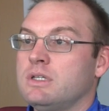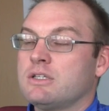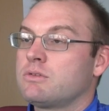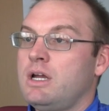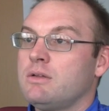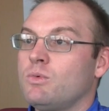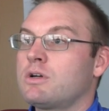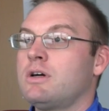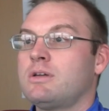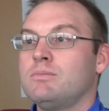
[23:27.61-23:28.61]
That's great.
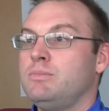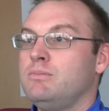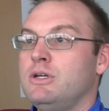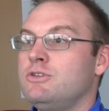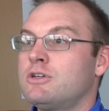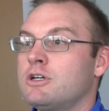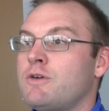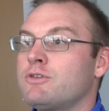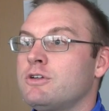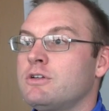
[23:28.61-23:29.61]
Work on being your
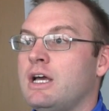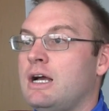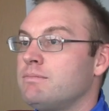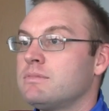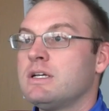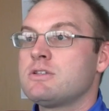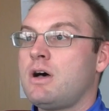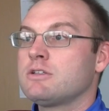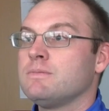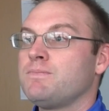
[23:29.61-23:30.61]
kickoff return guy. That's
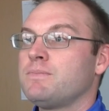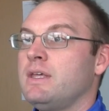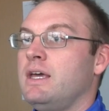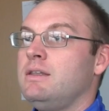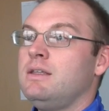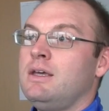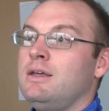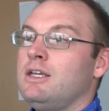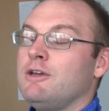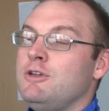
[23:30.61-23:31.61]
awesome. And
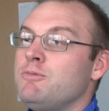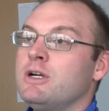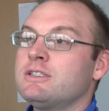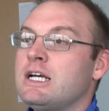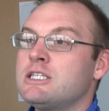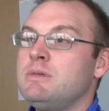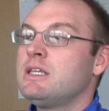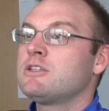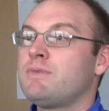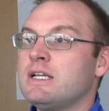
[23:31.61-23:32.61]
if he brings that to me,
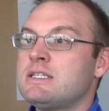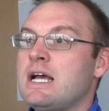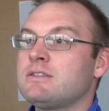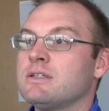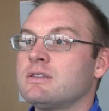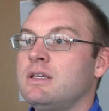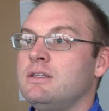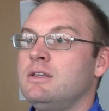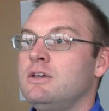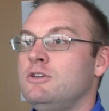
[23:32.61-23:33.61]
that's fantastic.
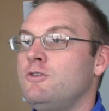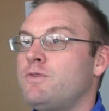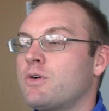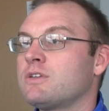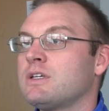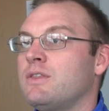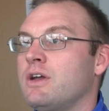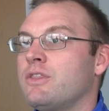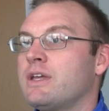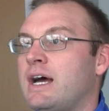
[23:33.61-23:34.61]
Then you focus on
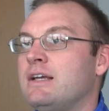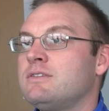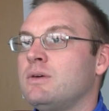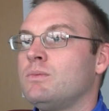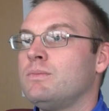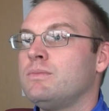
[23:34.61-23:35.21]
the other guys that